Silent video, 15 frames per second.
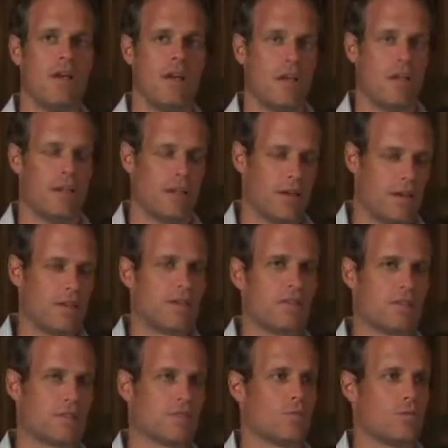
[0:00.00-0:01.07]
And again,
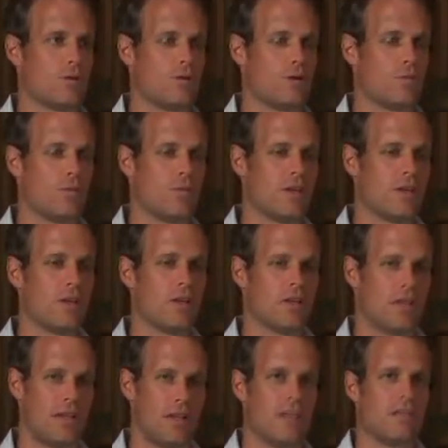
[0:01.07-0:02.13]
this is where we kind
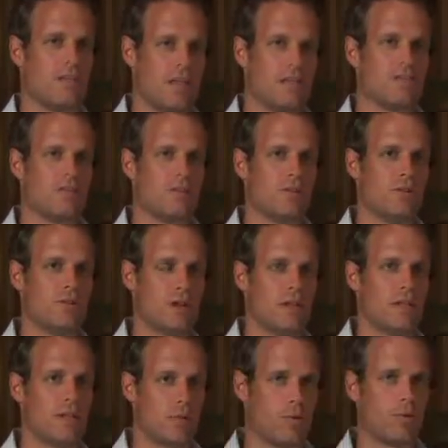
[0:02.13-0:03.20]
of landed into a
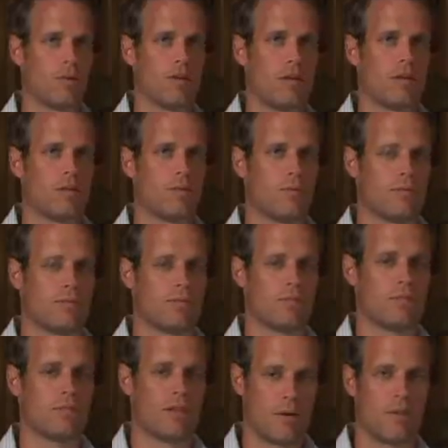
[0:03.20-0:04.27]
Liquid Planner, which
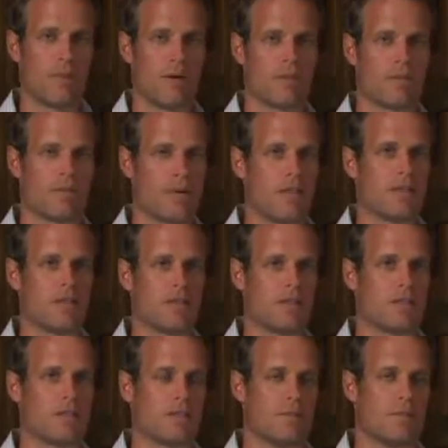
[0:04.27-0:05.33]
is a project management
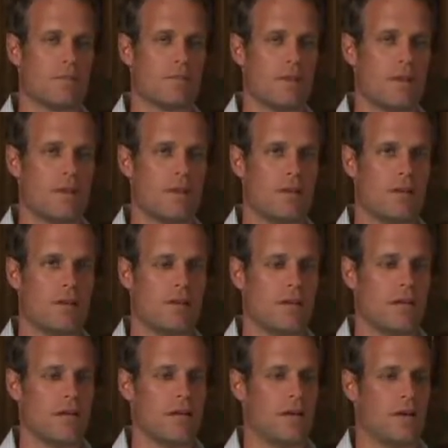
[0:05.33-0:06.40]
system
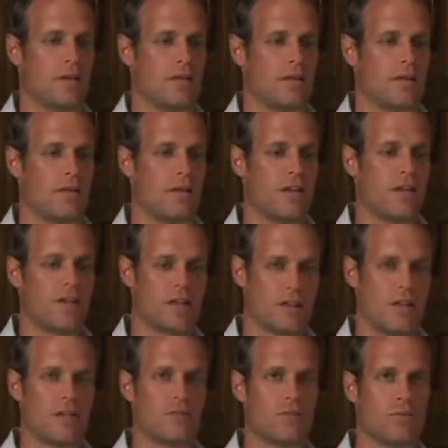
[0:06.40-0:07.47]
that created
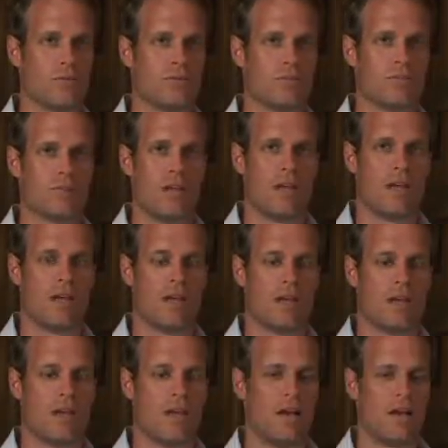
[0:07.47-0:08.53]
schedules
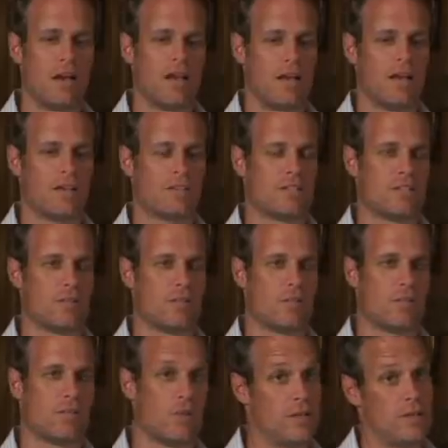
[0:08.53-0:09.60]
and allowed us to
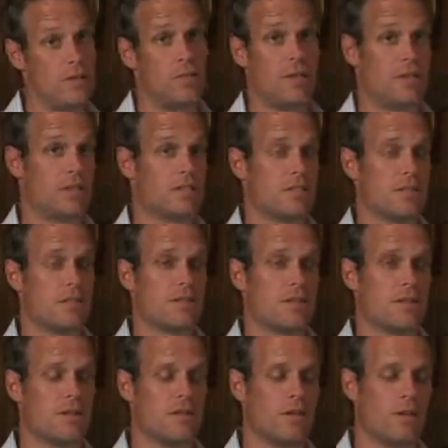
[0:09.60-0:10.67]
create dependencies
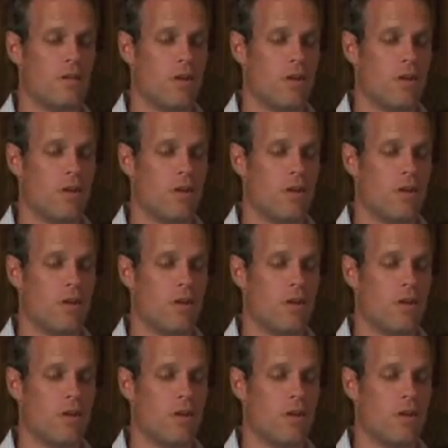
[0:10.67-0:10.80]
on